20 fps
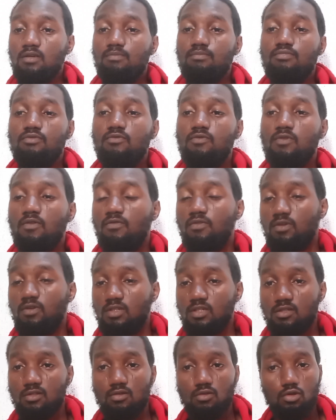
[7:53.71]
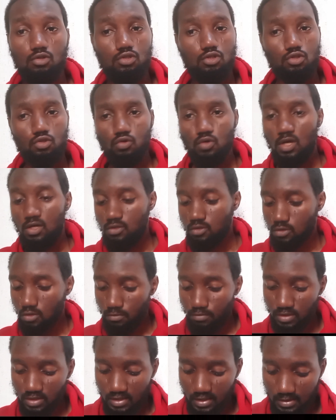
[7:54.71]
proof of fund is not so
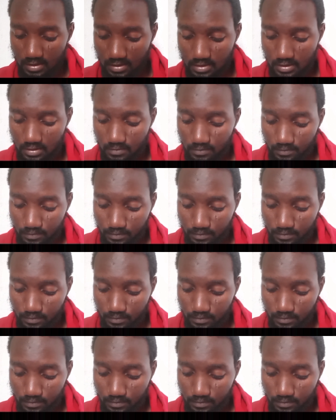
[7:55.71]
exorbitant.